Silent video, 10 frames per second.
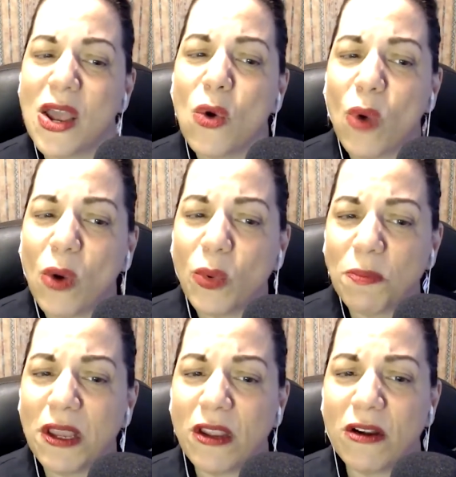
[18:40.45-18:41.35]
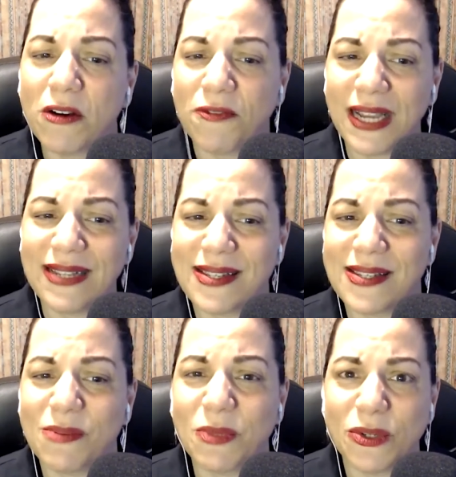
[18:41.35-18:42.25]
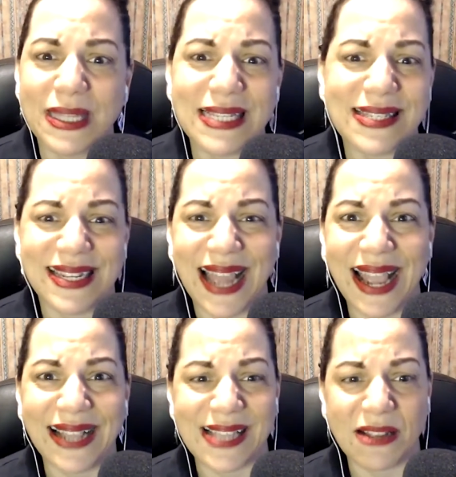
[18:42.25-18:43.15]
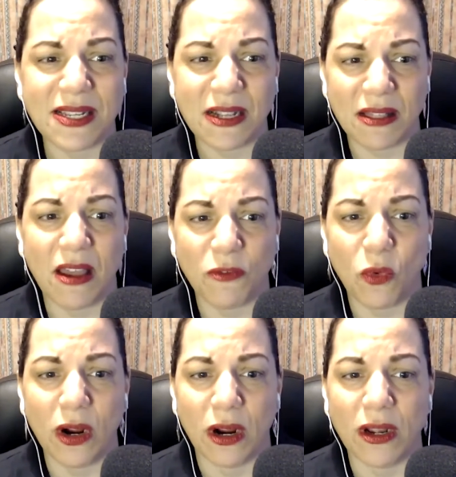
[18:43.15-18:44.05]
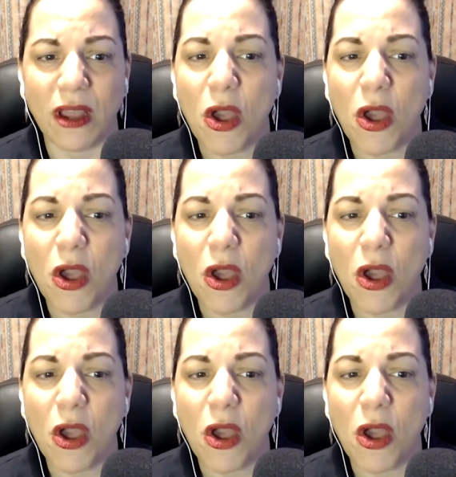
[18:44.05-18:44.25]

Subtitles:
What would be your advice to someone doing this today? It sounds like a lot of work.